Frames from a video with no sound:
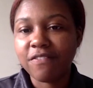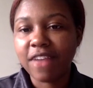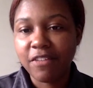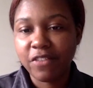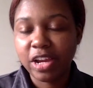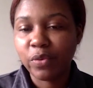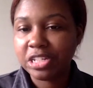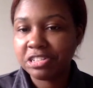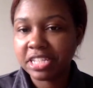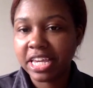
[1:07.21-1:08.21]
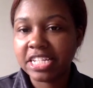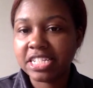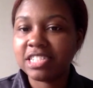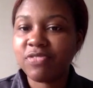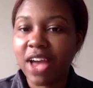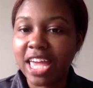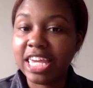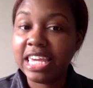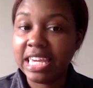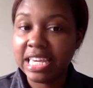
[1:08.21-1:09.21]
favorite Richardson Hitchens fight
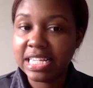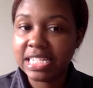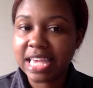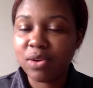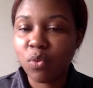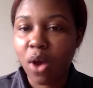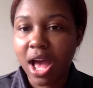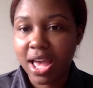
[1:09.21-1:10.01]
is and why?